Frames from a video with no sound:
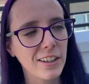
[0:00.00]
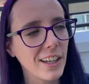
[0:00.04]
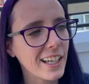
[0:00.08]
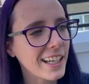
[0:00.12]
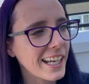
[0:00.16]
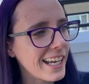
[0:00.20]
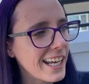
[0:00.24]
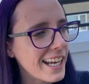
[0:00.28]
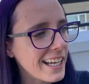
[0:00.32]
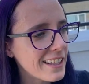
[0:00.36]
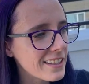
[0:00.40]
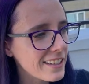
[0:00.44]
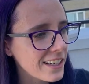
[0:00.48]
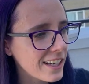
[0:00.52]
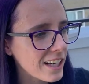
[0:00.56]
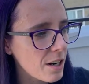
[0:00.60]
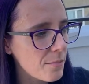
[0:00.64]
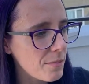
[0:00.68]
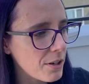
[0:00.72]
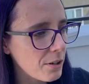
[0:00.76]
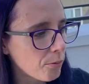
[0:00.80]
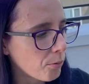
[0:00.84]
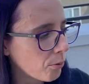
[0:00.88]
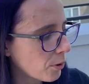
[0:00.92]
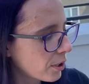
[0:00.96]
Like, it's gonna
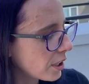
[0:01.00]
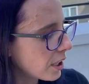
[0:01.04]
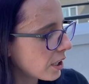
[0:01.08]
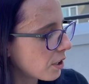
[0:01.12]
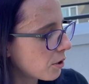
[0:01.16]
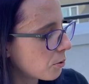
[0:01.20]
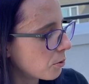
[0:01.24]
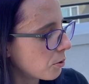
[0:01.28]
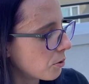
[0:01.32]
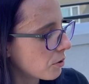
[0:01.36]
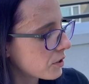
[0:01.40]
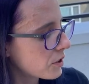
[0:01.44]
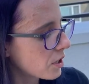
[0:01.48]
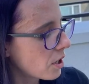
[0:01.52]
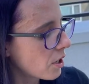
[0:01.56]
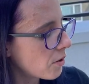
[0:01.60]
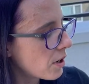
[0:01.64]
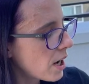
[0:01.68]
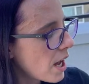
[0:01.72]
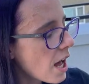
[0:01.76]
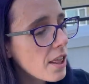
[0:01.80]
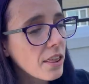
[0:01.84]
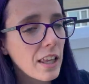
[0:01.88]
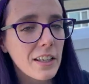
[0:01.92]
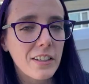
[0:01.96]
be really cool. So
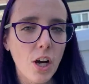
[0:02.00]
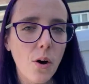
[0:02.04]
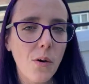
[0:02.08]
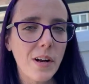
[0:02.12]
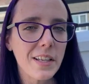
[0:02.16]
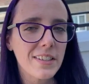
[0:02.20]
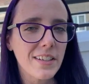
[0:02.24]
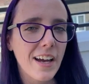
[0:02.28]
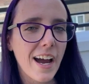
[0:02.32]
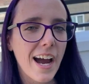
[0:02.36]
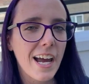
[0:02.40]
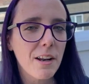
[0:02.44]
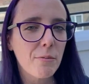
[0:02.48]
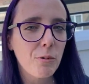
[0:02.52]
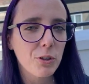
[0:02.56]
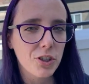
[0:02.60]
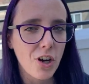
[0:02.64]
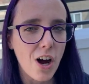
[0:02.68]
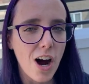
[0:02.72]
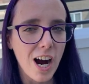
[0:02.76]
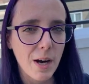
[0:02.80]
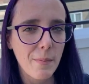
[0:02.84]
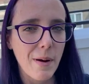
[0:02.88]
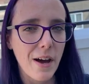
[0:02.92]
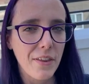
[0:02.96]
let's go inside. We'll
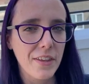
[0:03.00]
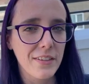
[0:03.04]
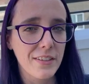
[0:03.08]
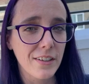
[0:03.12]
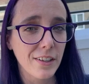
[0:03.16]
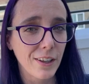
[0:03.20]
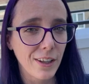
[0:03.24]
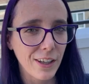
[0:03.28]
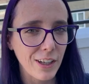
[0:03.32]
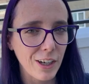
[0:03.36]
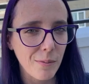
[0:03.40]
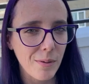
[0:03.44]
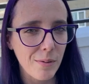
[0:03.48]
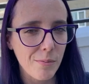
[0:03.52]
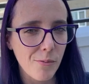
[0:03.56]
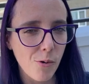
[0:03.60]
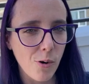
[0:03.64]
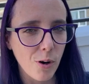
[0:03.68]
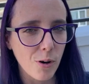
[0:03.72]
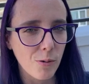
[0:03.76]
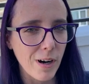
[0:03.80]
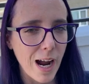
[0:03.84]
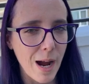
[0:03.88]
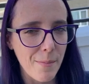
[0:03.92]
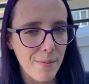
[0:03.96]
talk about this a little bit
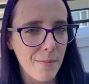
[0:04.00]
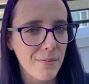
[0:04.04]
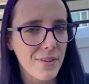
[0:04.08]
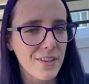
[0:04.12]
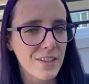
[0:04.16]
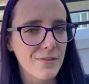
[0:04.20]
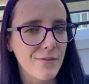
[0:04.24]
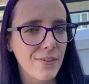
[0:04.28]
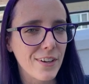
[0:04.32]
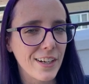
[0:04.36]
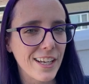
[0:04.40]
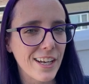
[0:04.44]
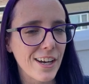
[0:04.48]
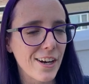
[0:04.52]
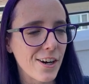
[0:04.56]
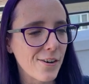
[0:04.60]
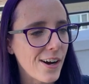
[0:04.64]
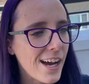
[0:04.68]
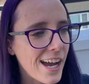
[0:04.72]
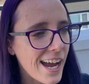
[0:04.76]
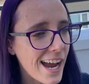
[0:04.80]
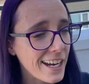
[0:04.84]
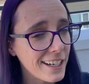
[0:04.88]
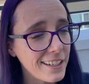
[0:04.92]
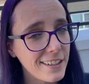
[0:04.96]
more, wrap up this video.
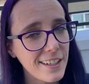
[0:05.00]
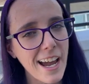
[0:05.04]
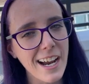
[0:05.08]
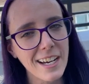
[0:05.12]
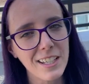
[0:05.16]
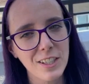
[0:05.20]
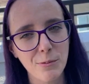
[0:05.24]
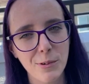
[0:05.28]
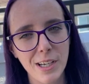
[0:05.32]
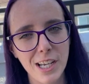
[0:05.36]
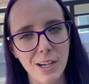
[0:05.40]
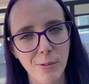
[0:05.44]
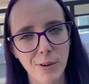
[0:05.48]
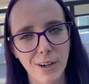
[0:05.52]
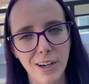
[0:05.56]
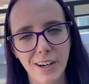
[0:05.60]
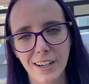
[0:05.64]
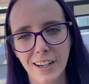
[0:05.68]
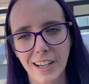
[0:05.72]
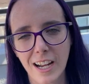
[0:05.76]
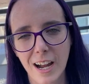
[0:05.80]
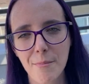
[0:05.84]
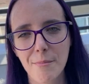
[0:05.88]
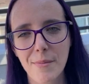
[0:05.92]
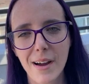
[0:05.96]
And next week, we're
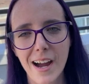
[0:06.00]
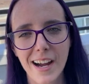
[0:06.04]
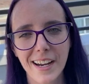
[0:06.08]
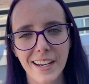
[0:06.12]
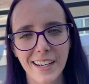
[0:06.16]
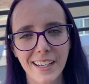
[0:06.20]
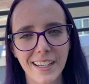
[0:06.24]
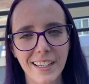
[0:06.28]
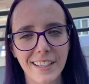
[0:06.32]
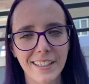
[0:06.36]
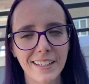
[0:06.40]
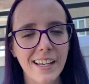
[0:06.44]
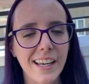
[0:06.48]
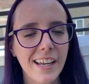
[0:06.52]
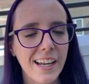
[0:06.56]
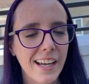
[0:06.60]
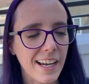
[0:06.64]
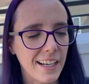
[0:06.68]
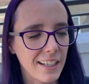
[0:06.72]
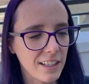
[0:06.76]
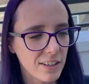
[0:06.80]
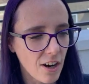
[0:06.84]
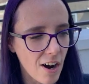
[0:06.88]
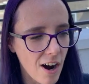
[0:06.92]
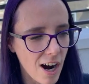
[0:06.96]
gonna come back in
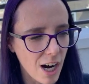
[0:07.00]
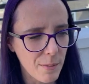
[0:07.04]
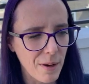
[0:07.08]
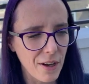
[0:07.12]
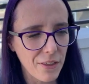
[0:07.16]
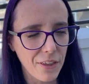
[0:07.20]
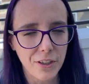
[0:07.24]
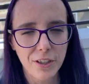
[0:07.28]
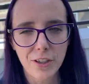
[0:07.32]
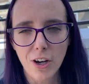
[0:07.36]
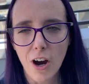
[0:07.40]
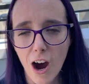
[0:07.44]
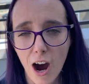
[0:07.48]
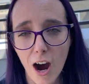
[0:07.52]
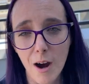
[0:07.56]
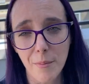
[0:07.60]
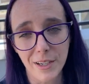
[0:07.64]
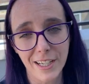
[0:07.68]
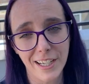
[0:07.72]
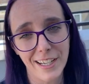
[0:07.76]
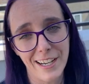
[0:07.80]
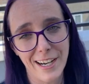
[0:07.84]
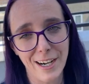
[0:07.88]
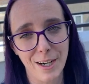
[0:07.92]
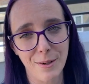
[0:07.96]
and talk about the
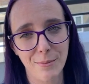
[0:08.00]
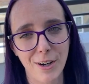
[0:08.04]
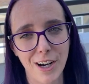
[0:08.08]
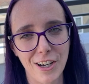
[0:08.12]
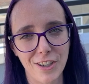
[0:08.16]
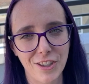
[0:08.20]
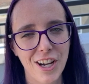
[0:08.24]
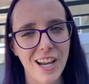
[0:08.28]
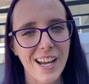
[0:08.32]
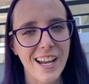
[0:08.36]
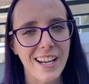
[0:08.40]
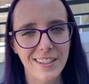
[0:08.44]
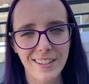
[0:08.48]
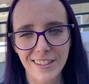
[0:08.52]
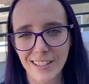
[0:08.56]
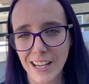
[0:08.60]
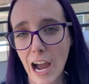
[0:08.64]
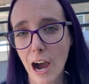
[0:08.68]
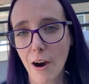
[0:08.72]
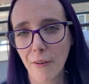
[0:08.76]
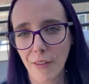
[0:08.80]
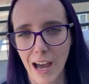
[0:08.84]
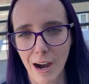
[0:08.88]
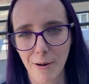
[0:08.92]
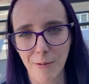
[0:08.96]
Tamiya Airbrush and see
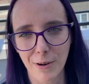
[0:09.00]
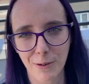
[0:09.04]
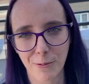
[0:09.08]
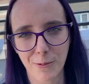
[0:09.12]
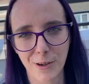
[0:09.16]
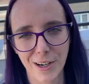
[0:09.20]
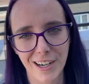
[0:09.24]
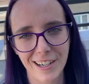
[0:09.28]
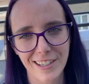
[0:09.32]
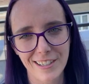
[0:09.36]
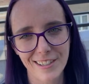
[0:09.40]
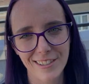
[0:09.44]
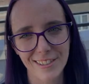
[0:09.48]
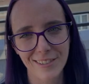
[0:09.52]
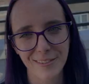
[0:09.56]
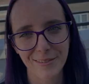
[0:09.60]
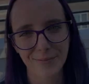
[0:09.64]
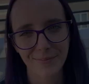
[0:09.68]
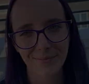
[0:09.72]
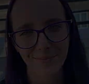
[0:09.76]
how that one works.